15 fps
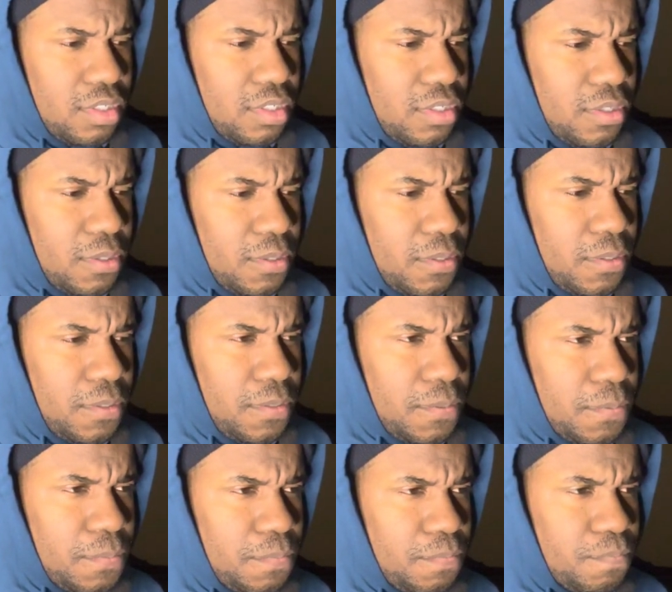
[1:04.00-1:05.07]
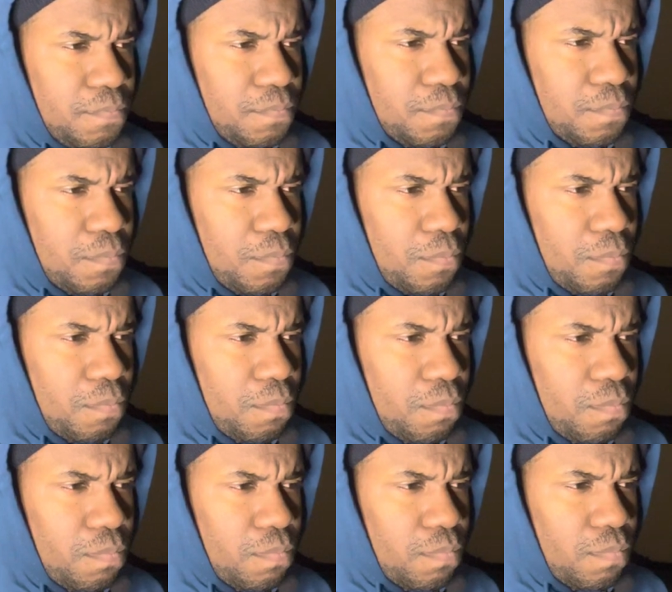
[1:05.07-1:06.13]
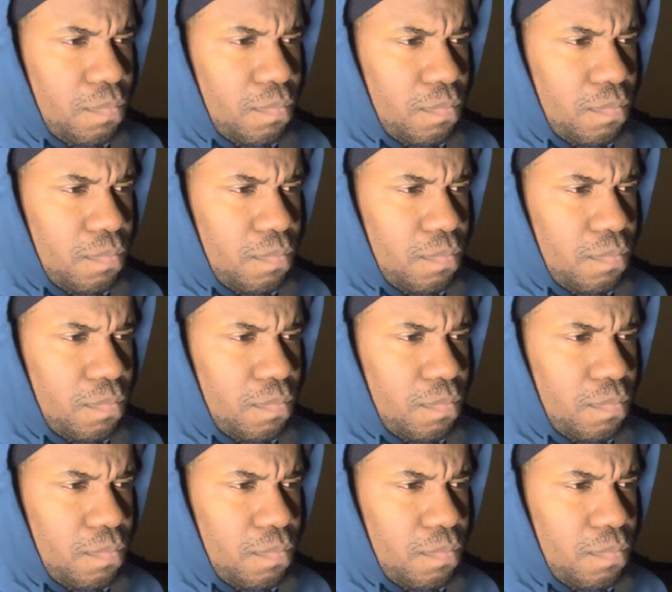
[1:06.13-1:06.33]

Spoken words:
Nothing is said.